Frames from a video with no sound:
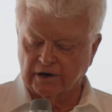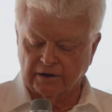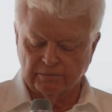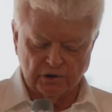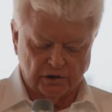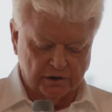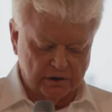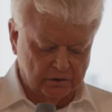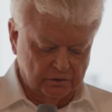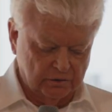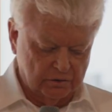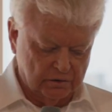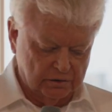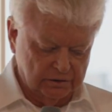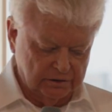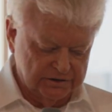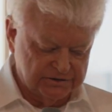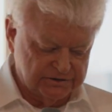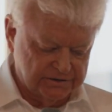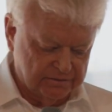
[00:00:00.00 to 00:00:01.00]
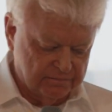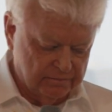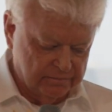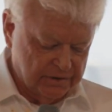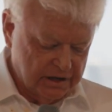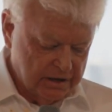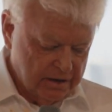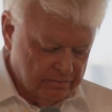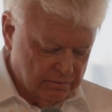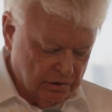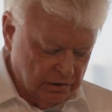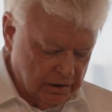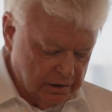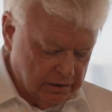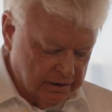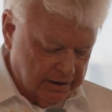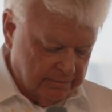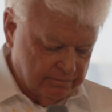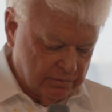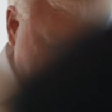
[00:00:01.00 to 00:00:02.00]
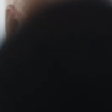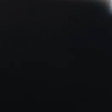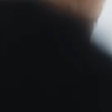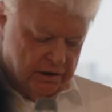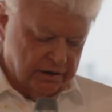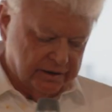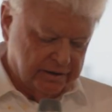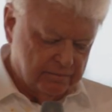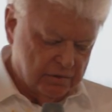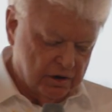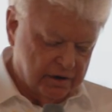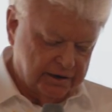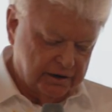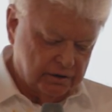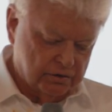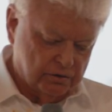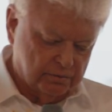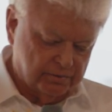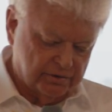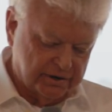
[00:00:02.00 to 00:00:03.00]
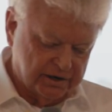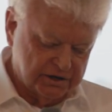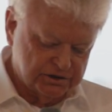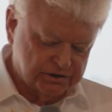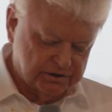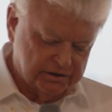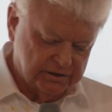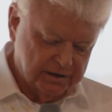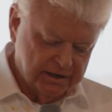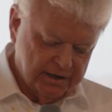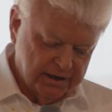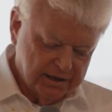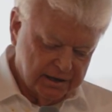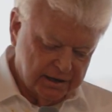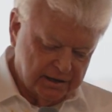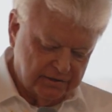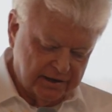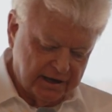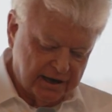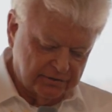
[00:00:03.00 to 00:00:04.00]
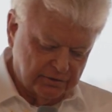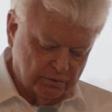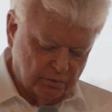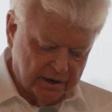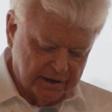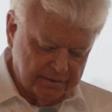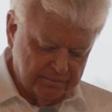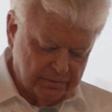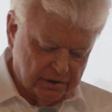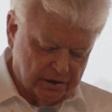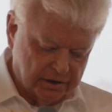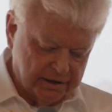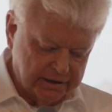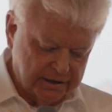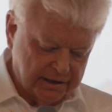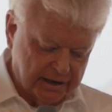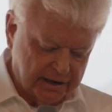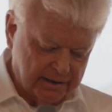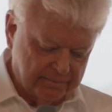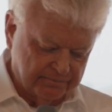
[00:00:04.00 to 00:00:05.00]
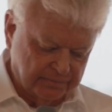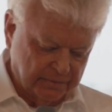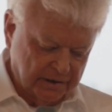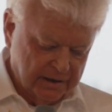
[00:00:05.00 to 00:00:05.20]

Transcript: run by Hong Kong listed Mongolian Mining Corporation, and the other one by